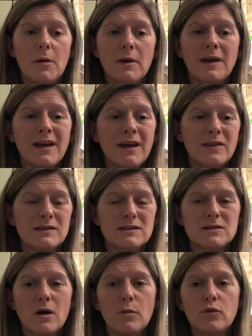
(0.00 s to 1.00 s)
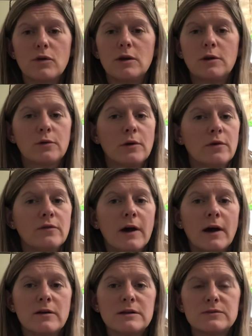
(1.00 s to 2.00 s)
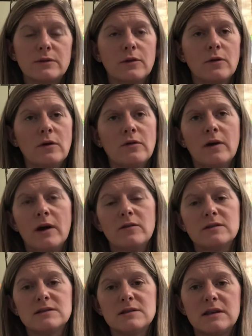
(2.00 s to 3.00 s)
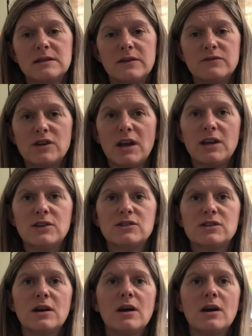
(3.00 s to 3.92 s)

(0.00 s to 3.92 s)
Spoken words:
Again, this is all pre-coronavirus. With coronavirus, things have changed.